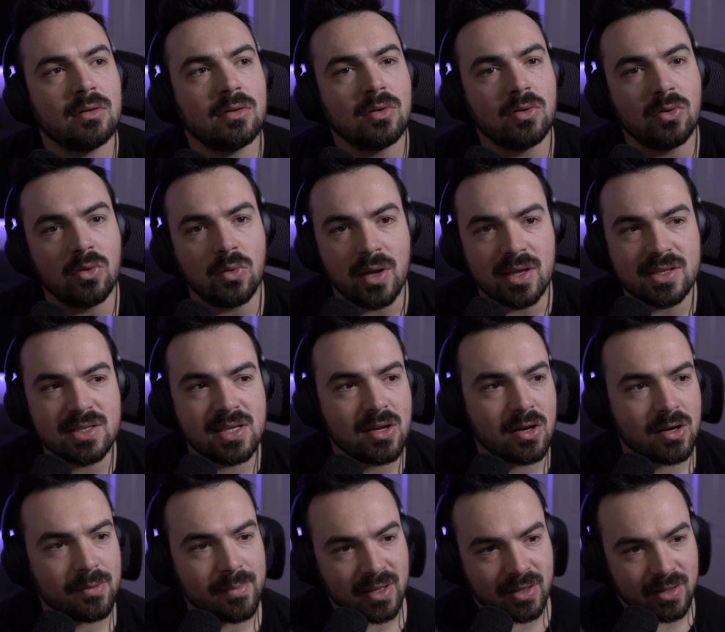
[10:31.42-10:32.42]
Ooh, is he
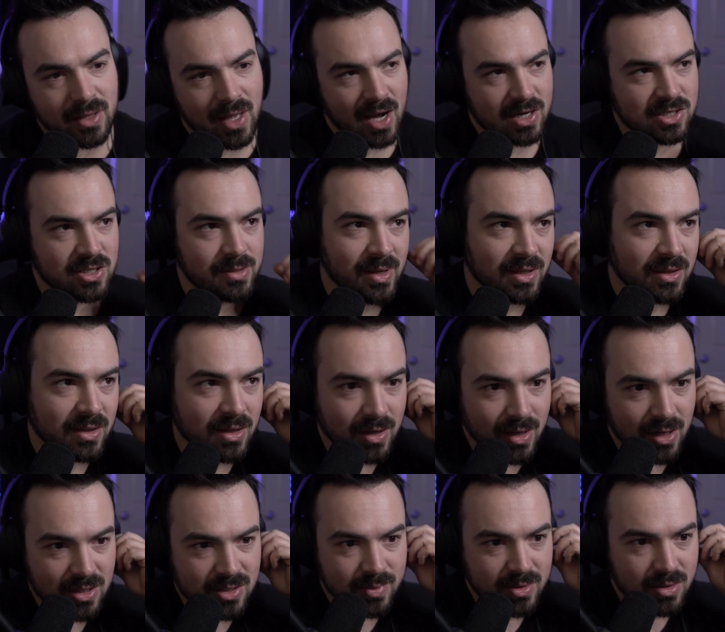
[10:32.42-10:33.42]
gonna make the
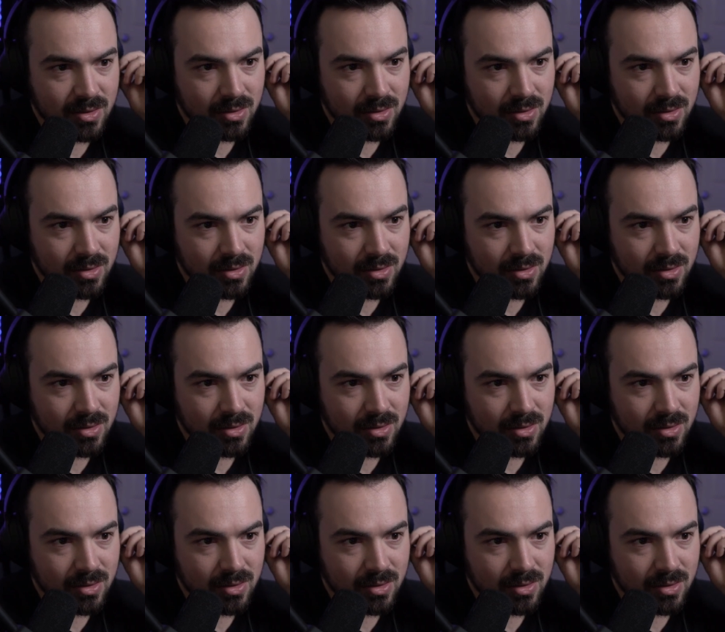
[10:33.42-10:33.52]
announcement?